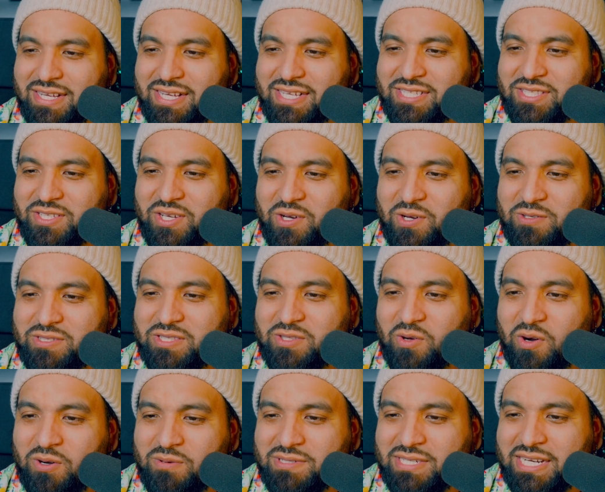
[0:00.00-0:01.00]
So
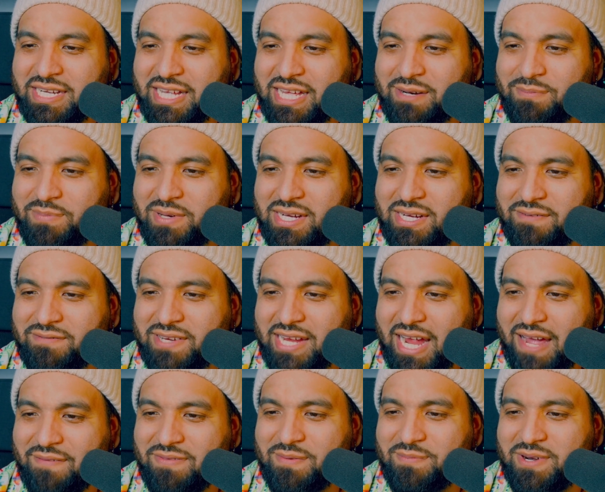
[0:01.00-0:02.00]
Storm's going to get a buff,
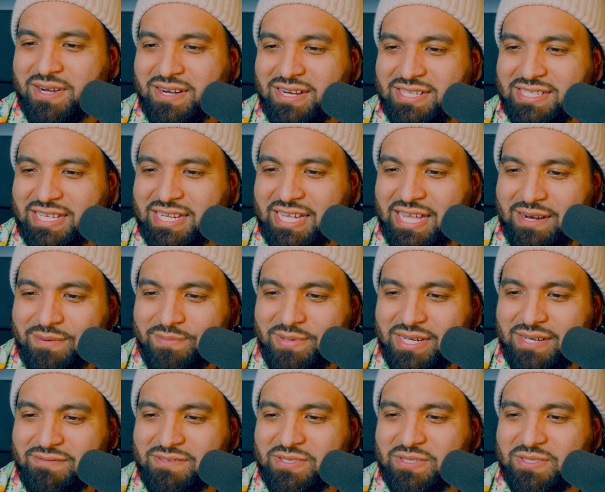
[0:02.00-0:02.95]
Captain America is going to get a buff,